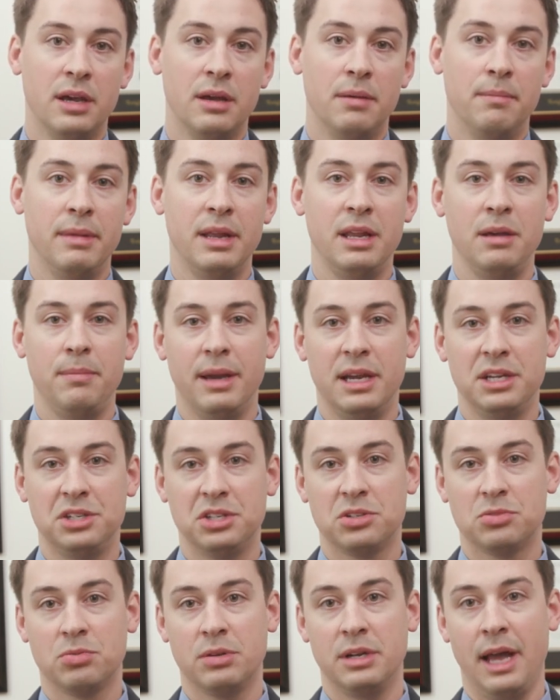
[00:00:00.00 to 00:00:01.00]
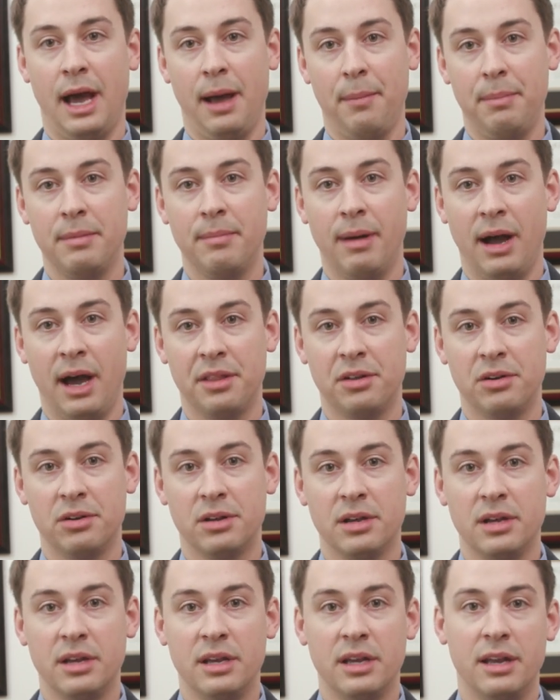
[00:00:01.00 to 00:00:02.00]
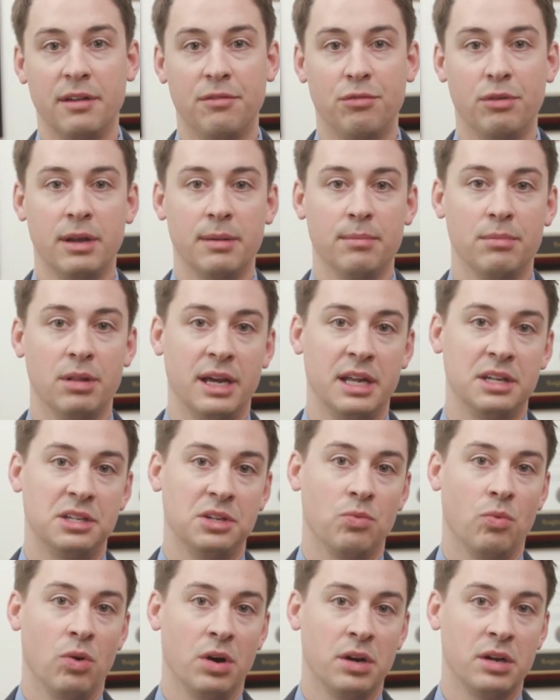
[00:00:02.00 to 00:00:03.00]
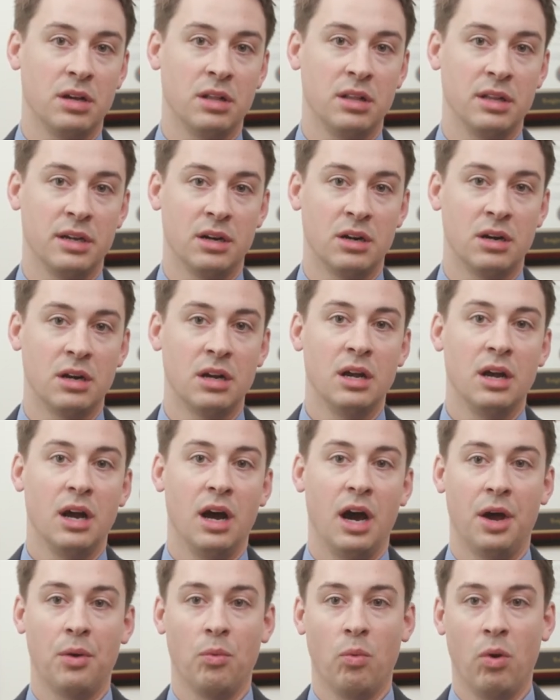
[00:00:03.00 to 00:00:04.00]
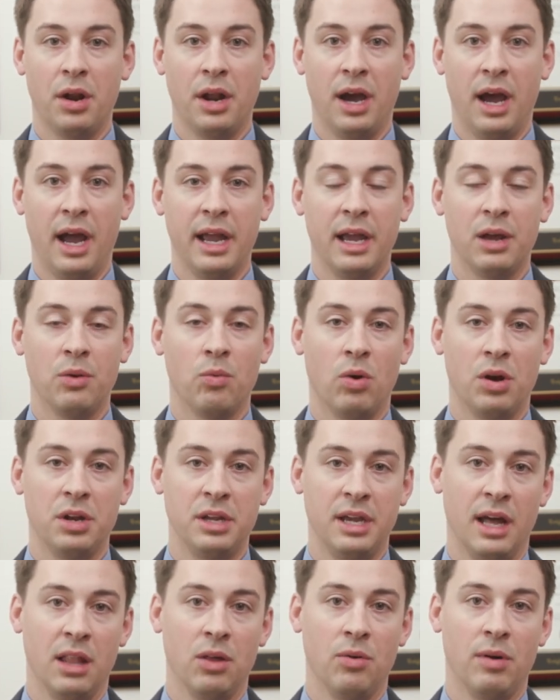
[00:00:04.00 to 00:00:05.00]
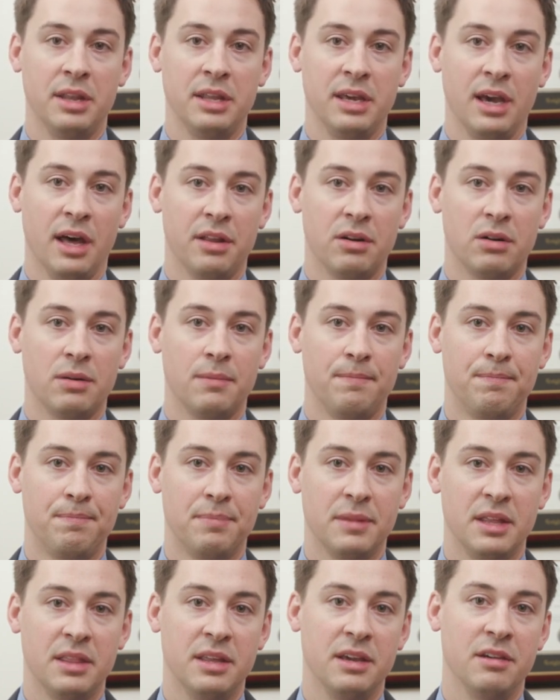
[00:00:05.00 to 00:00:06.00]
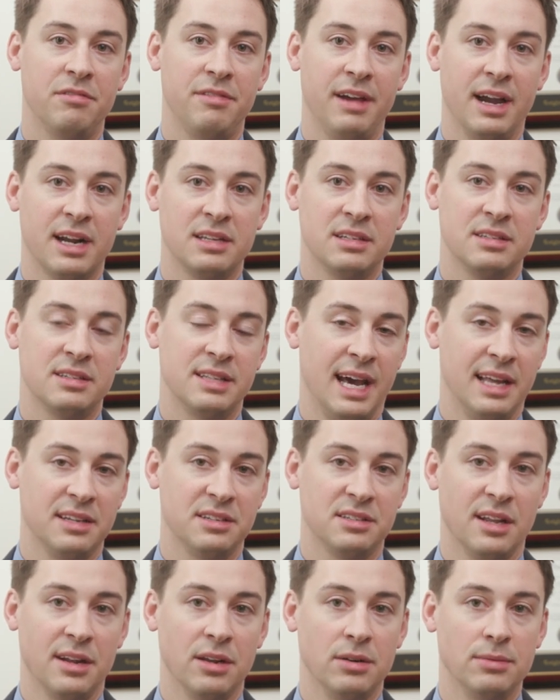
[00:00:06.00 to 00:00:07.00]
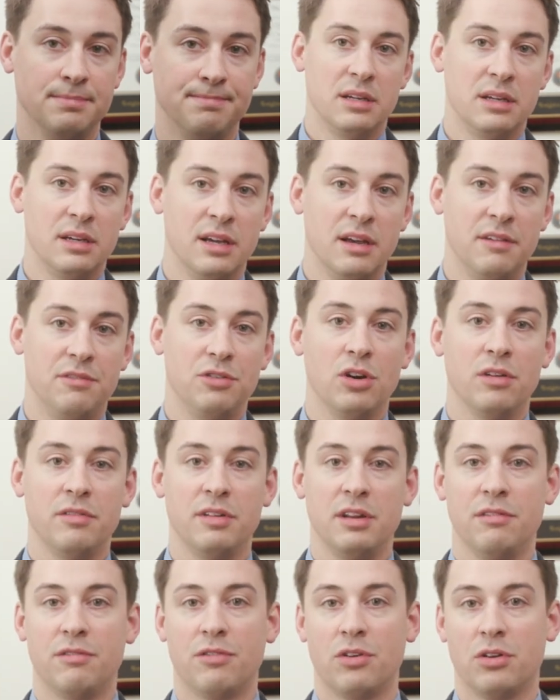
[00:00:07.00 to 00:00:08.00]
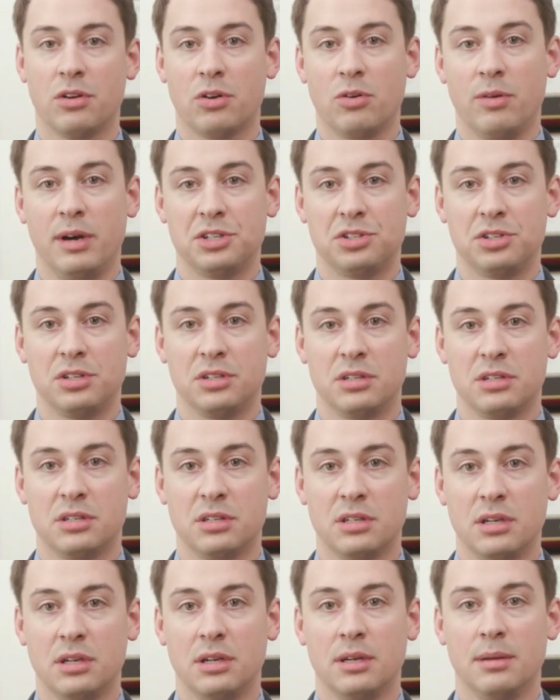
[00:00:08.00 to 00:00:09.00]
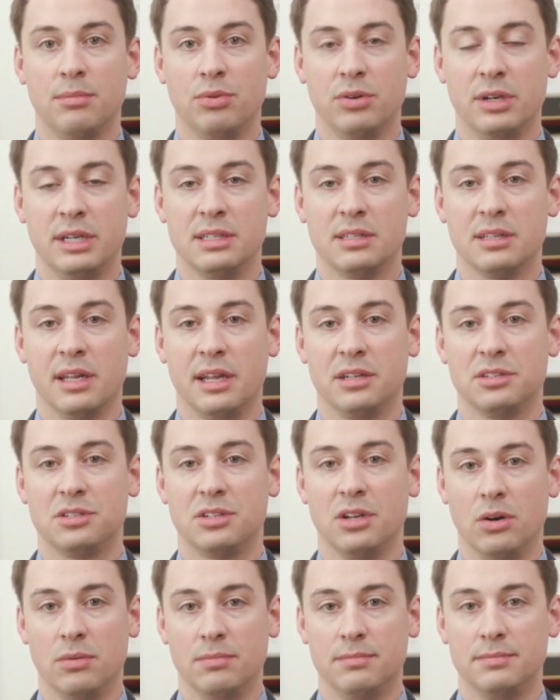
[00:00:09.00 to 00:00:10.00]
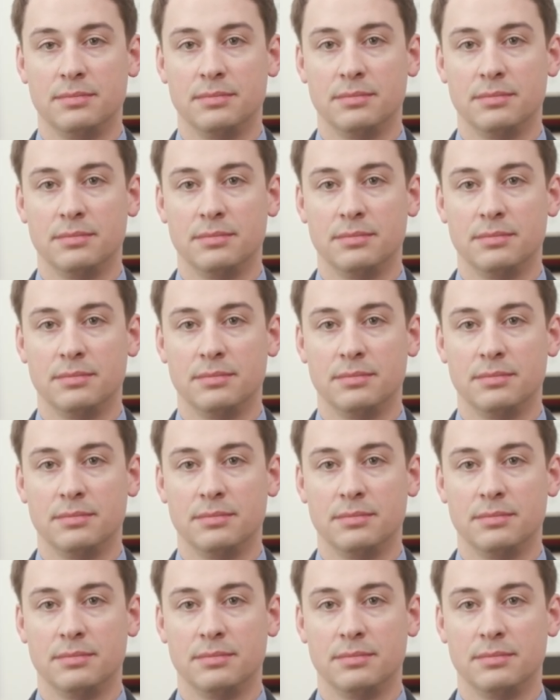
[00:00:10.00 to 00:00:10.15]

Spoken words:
Many patients would not be bothered if we implanted one clear on one eye and one yellow on the other. The effect is that subtle. If you have any further questions, please let us know.